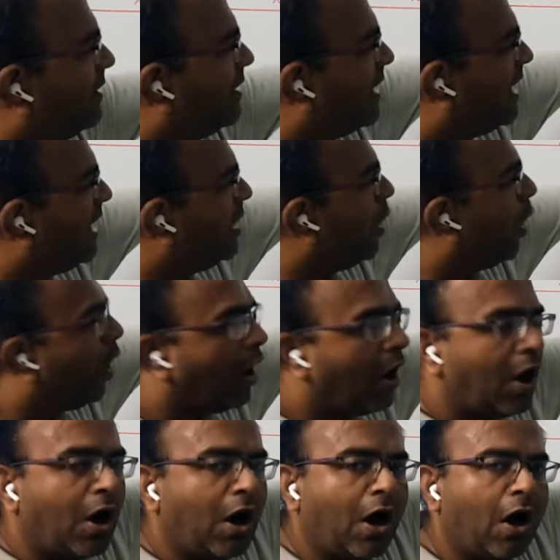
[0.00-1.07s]
he
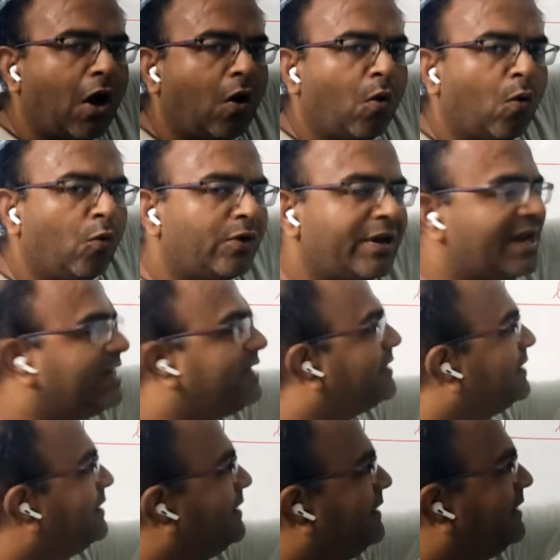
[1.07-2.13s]

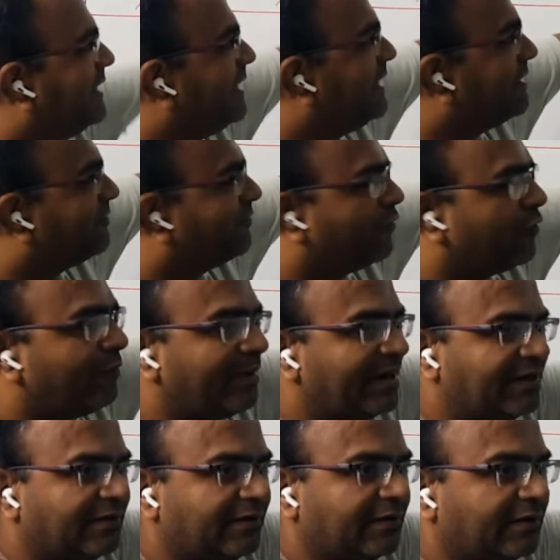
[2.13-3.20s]
oriented the
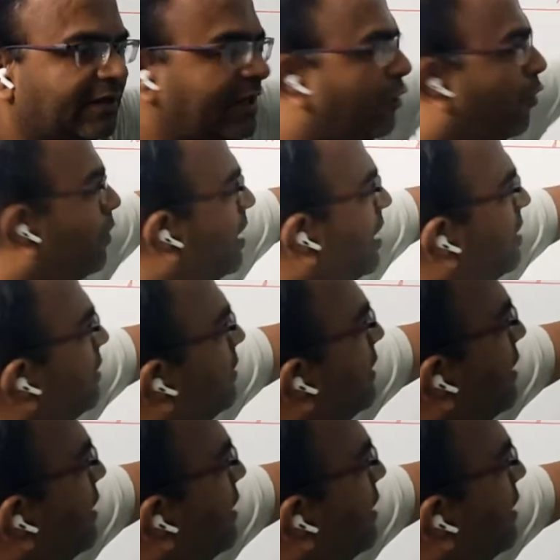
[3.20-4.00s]
interferometer, he rotated the